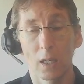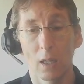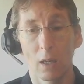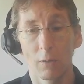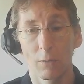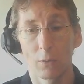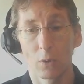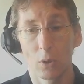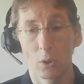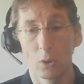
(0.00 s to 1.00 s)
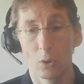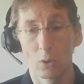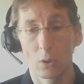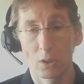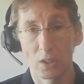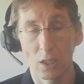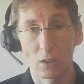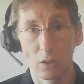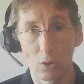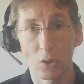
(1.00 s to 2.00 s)
can
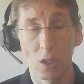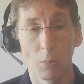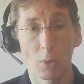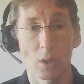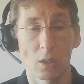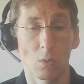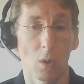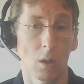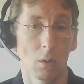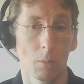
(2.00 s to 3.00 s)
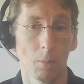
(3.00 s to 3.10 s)
send you samples as well.